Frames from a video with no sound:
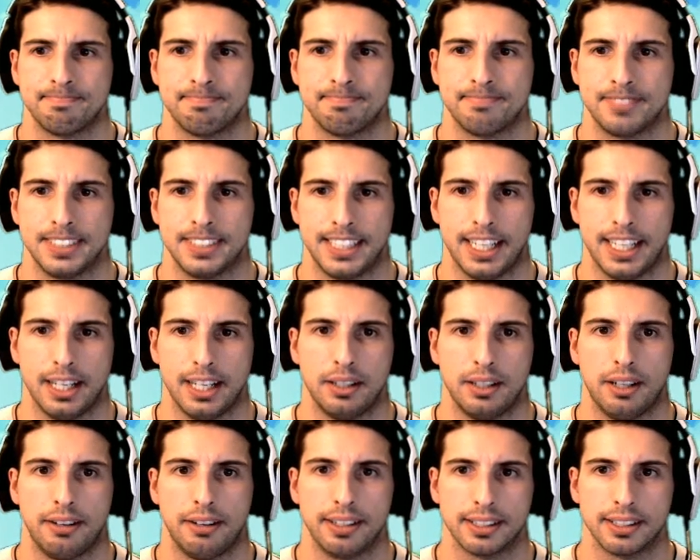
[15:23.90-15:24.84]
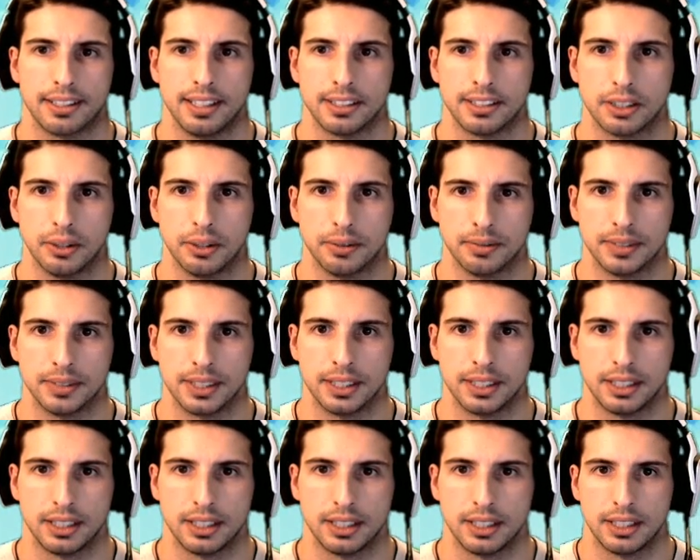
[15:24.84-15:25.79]
Yeah, alright, let's go.
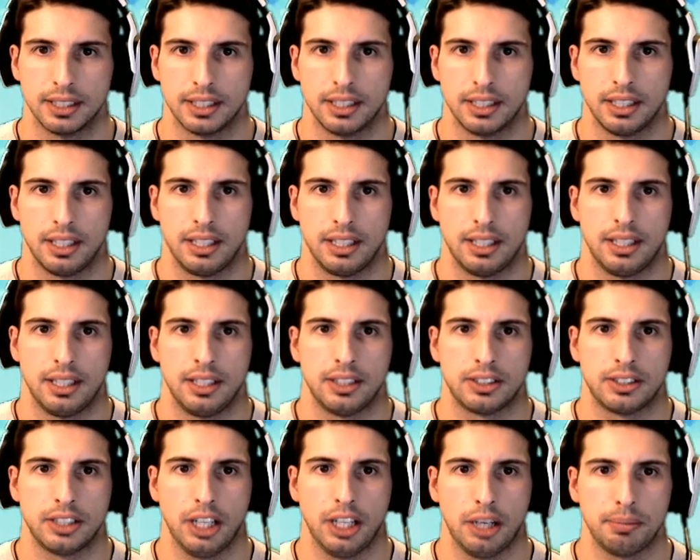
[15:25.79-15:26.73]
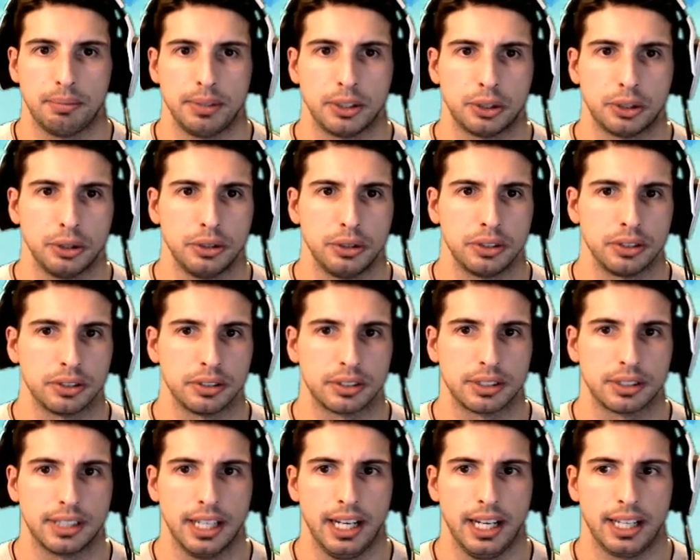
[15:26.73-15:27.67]
Stop, intruders,
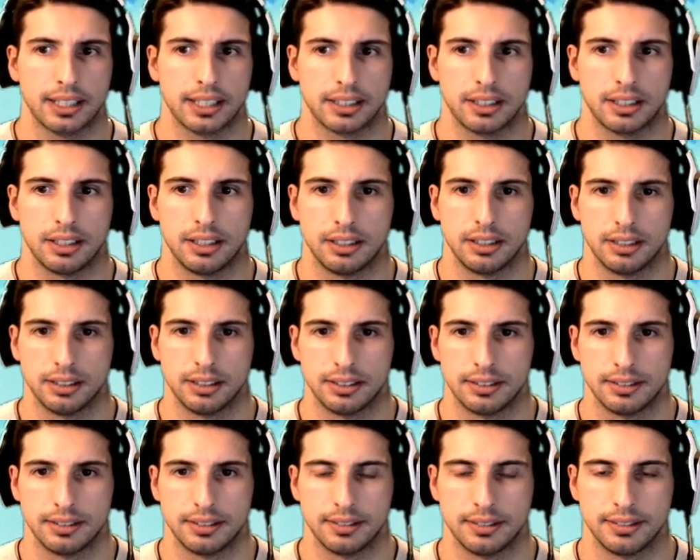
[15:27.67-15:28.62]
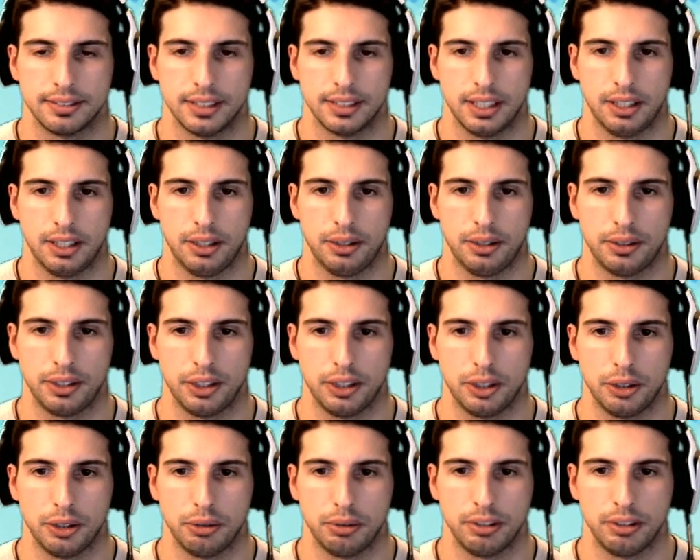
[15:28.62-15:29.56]
Gak. Oh
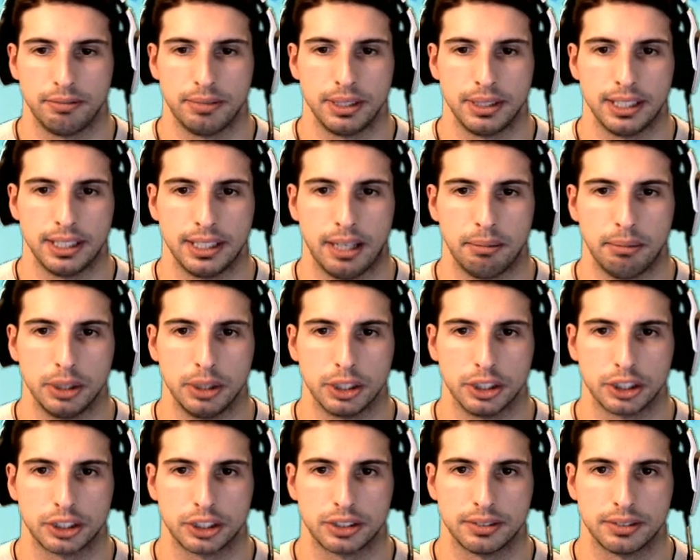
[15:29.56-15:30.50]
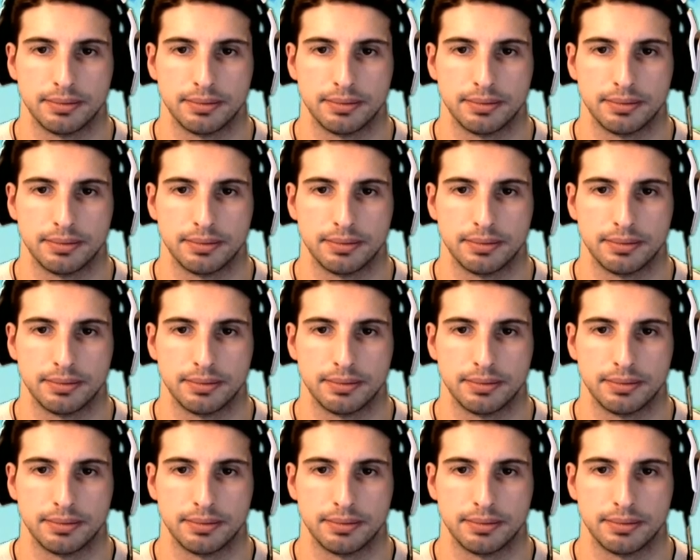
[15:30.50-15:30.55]
no, we've been ambushed.